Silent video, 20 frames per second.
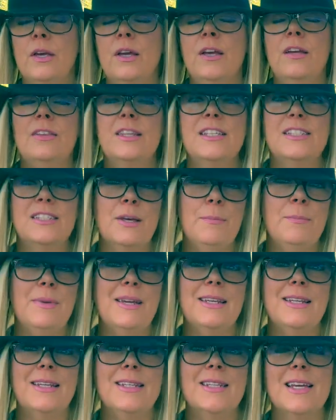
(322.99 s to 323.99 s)
this can
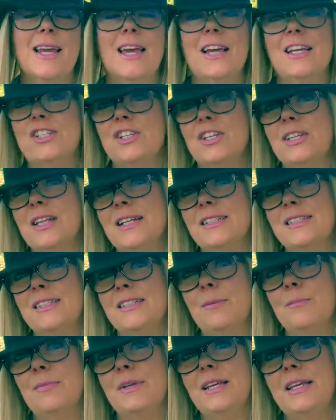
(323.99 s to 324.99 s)
be an indication that
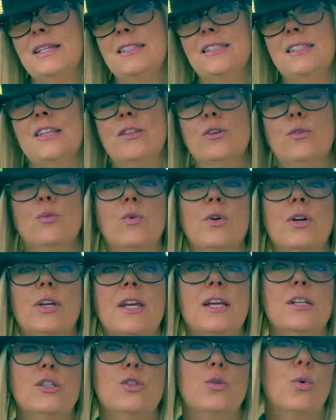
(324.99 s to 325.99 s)
somebody is either
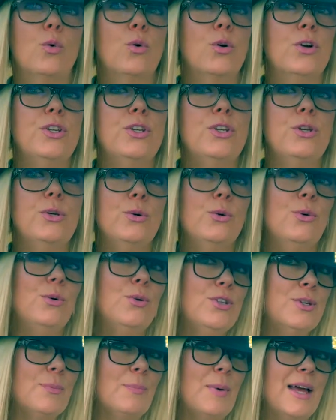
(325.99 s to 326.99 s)
working toward you,
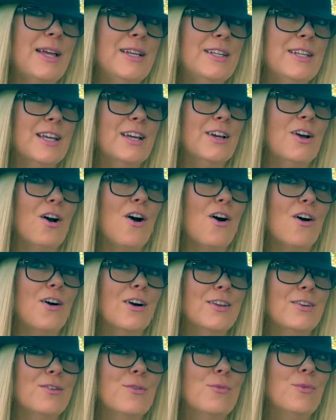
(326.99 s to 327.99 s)
depending
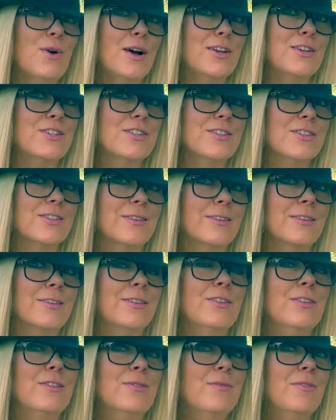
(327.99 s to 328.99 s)
on what
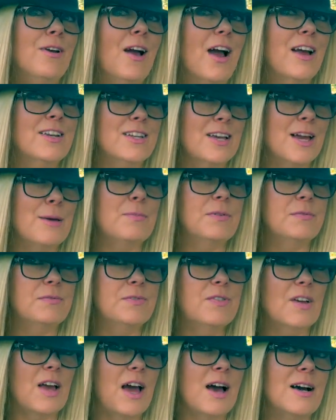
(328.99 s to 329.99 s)
type
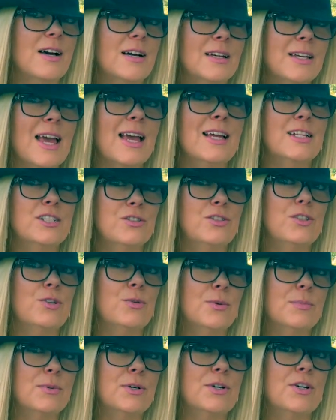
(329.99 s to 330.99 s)
of candle you
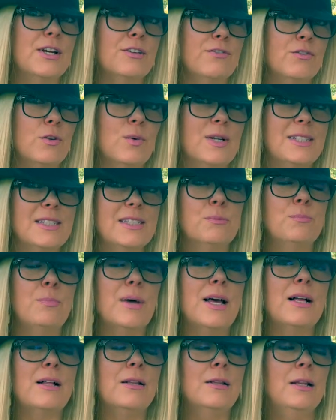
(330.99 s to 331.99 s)
were burning for what
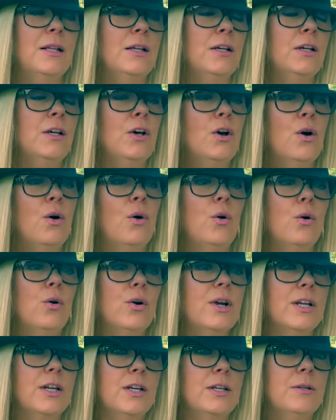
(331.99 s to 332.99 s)
spell,
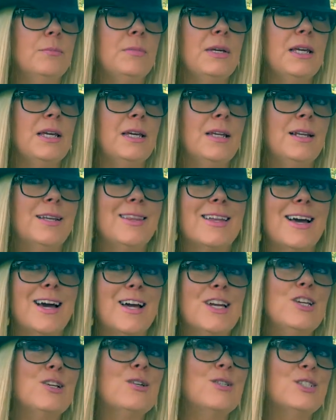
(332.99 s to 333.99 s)
or it could mean
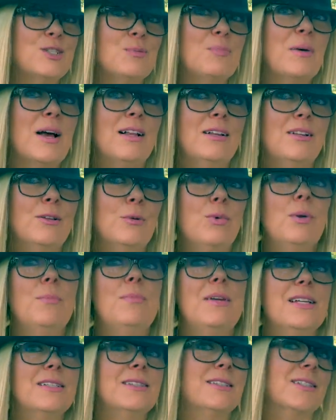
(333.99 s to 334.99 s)
that your spell will
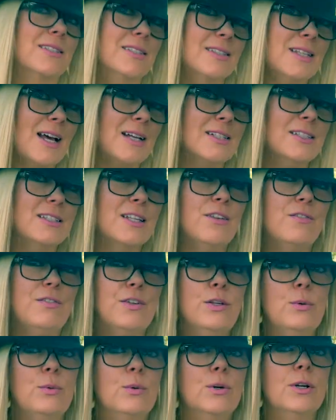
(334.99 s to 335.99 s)
be a success if
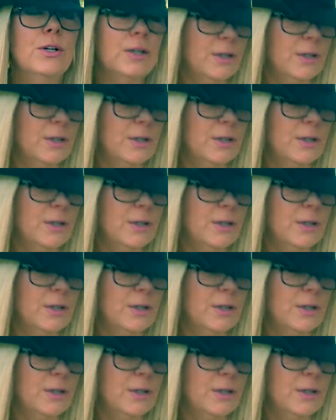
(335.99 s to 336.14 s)
you were